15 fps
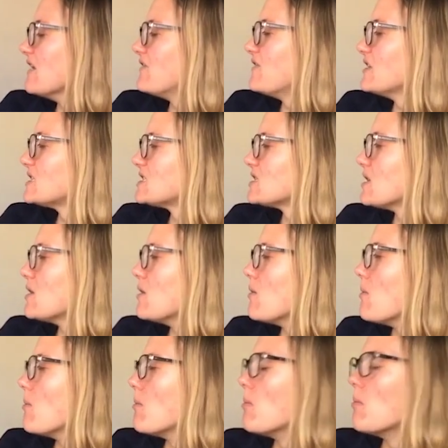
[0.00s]
if it's
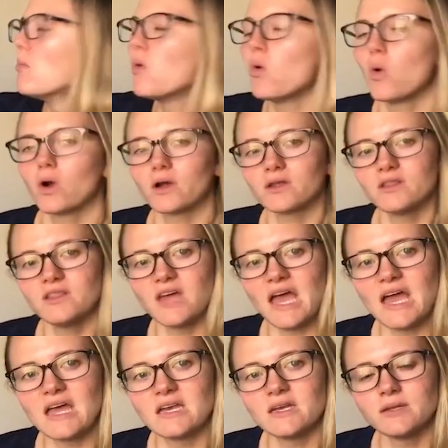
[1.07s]
more
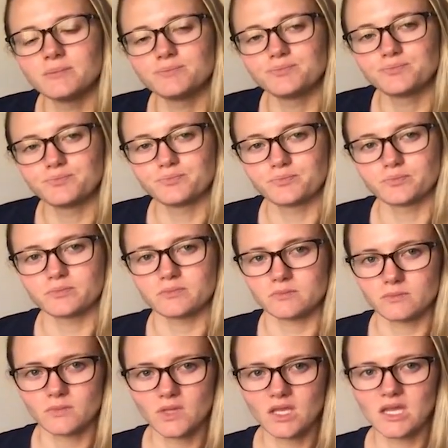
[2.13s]
than
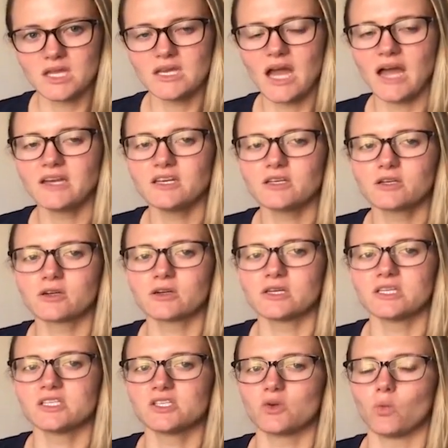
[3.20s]
90
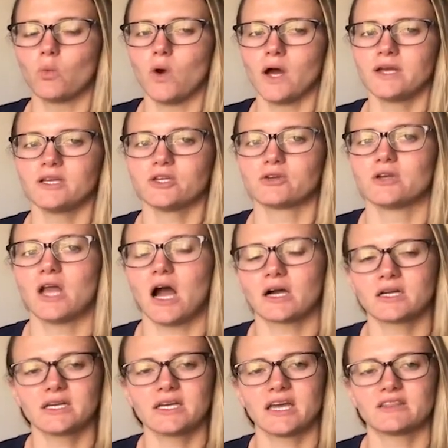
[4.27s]
degrees, you're
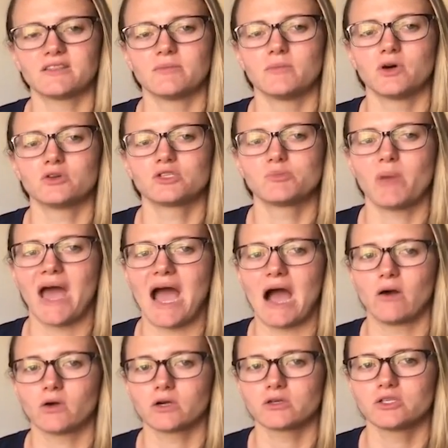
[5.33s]
not going to get the most
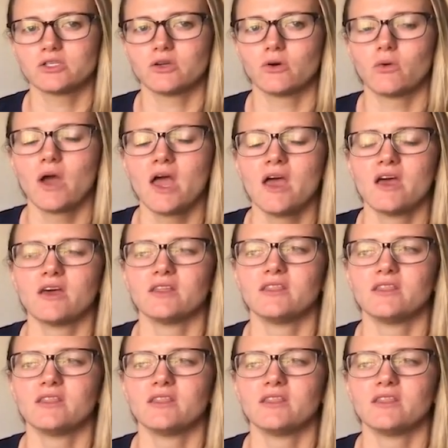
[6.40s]
power. So